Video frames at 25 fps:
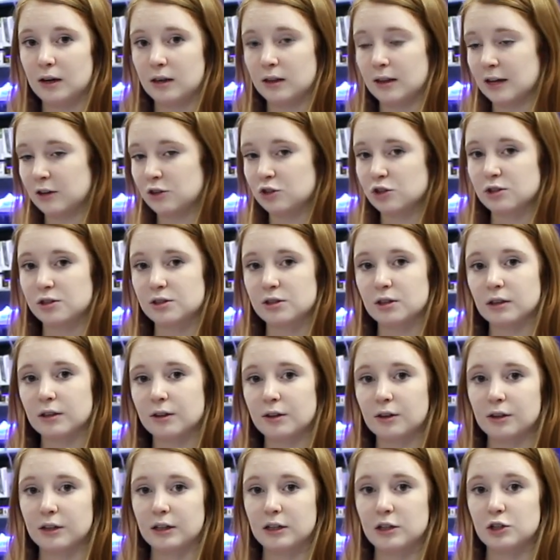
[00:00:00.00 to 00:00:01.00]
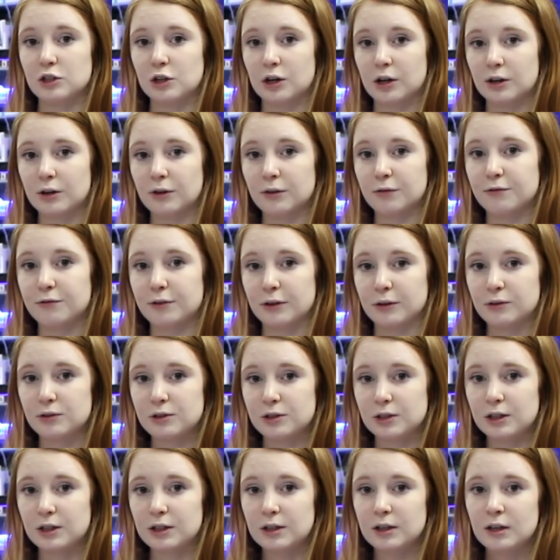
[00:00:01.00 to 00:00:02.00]
and that's just a little internal
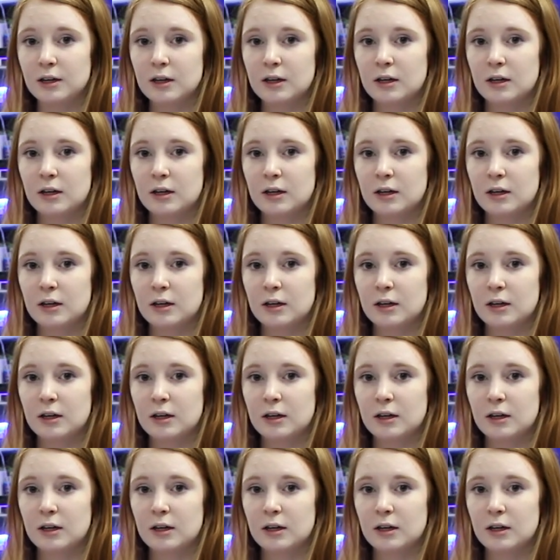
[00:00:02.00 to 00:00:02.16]
filter.